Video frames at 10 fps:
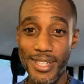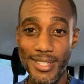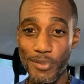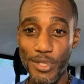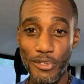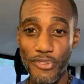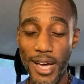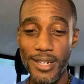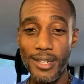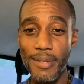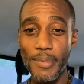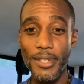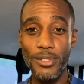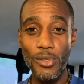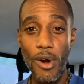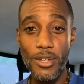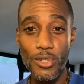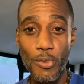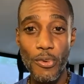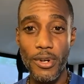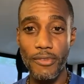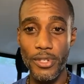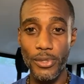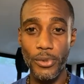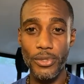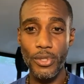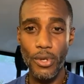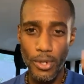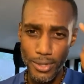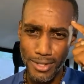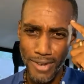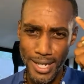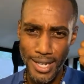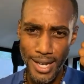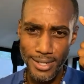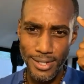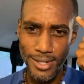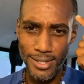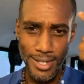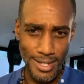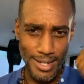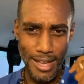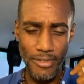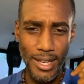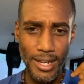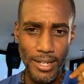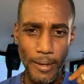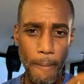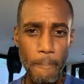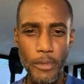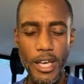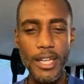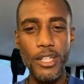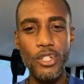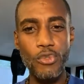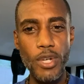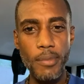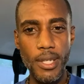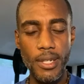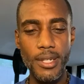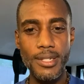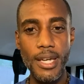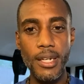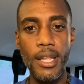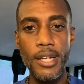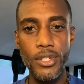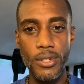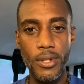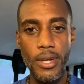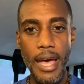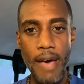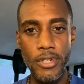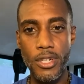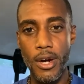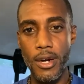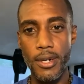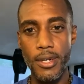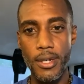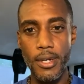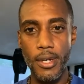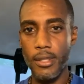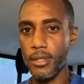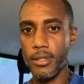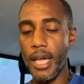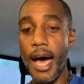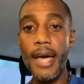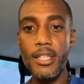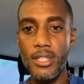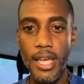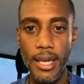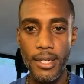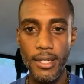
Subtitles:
Once you find it, because you are super individuals, you're divine consciousness navigating an extremely technological avatar, the highest tech,